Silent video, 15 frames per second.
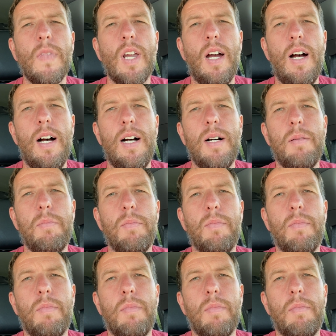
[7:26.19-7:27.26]

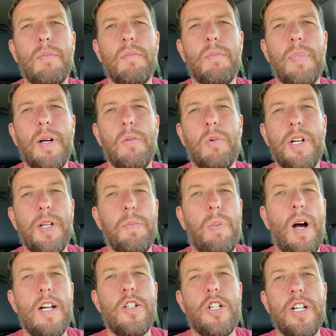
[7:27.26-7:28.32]
But when you
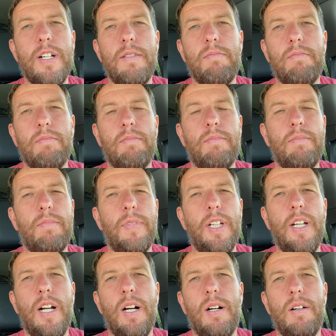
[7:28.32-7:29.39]
punch it,
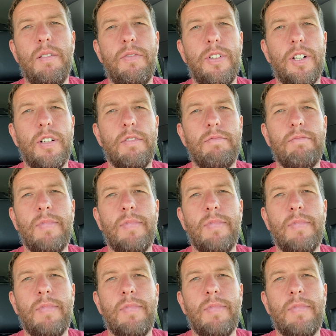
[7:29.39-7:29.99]
if you're,